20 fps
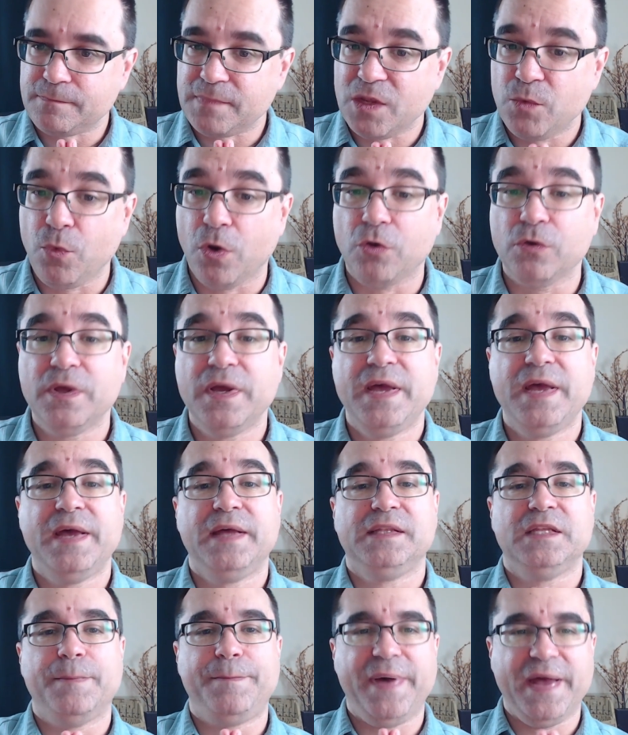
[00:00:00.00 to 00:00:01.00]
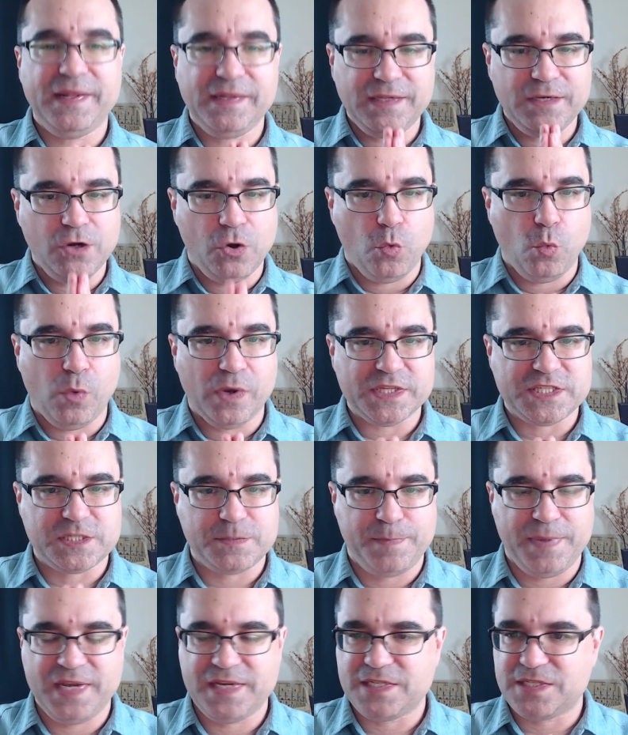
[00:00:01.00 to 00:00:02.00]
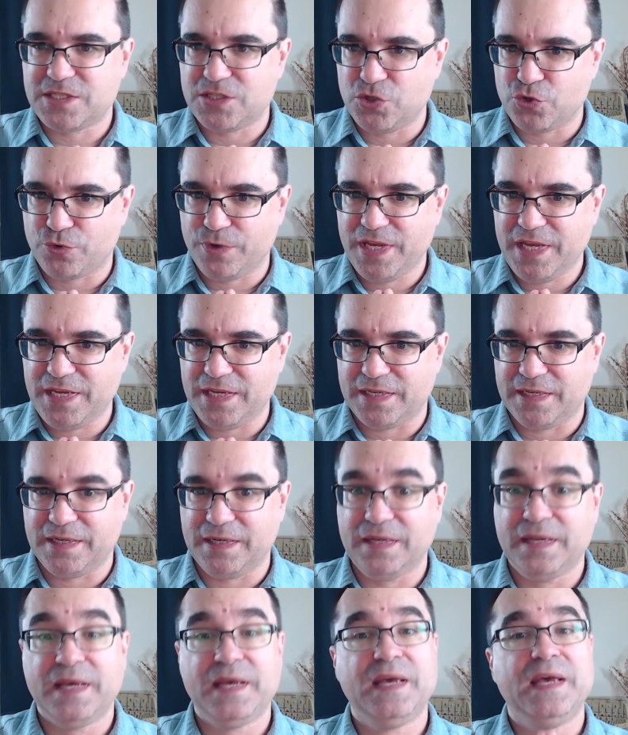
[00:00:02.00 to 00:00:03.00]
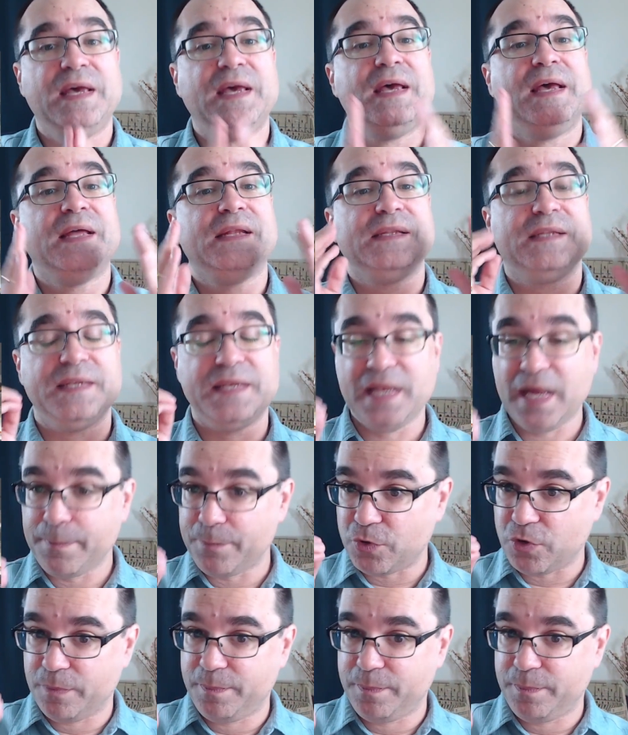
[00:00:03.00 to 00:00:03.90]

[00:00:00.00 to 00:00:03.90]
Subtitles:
Well, depending on what space you're in, the number of